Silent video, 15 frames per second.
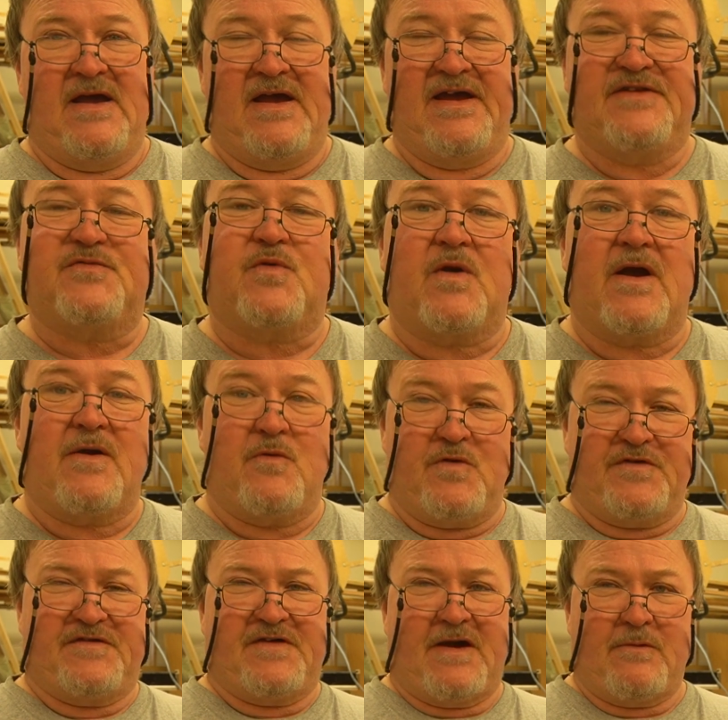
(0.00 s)
it's where I
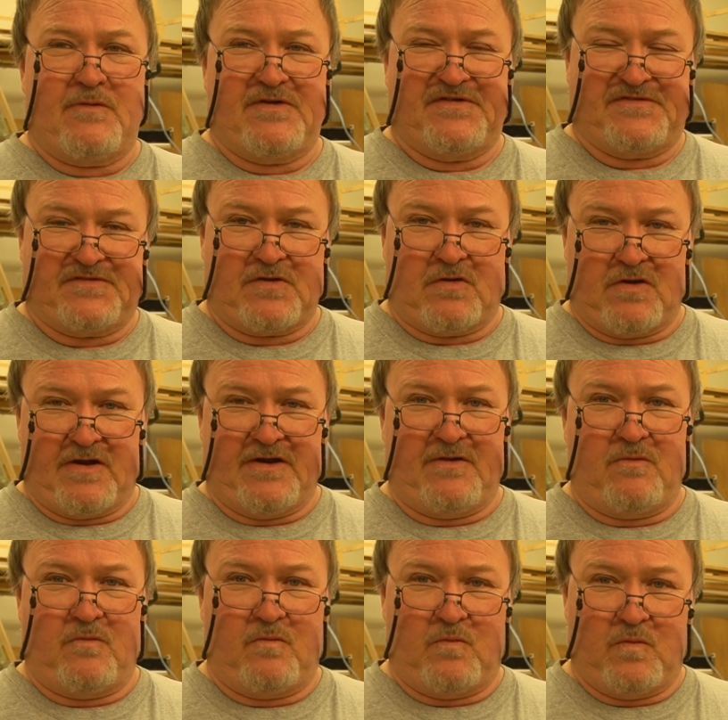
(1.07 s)
wish I would have started
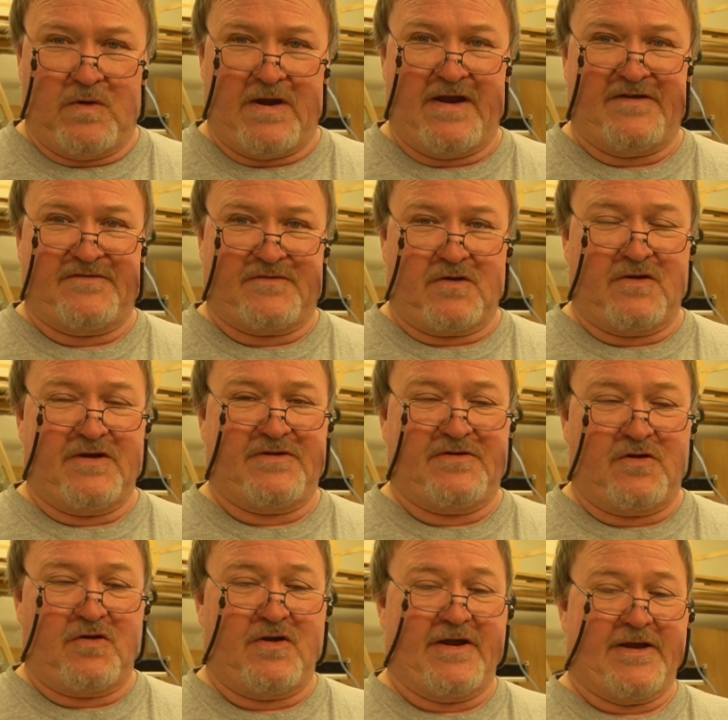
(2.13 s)
when I started
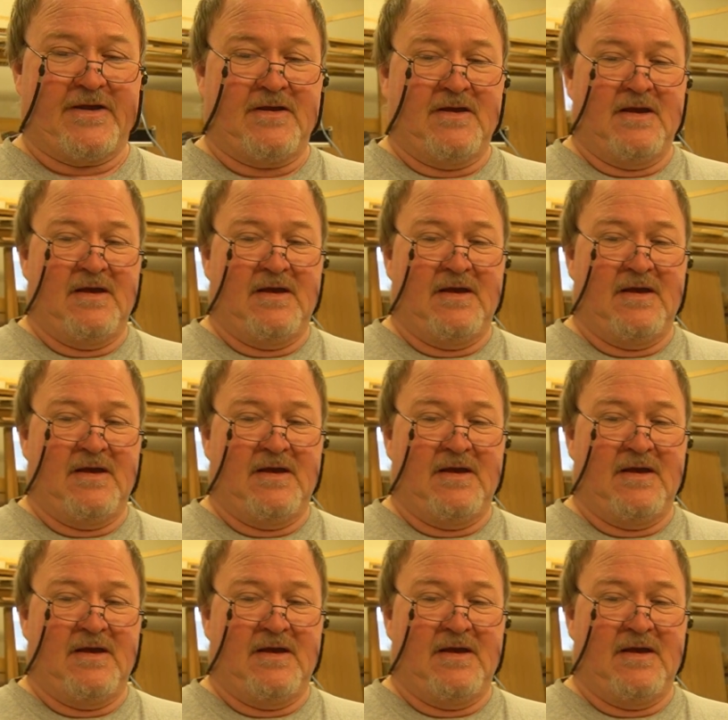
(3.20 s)
turning.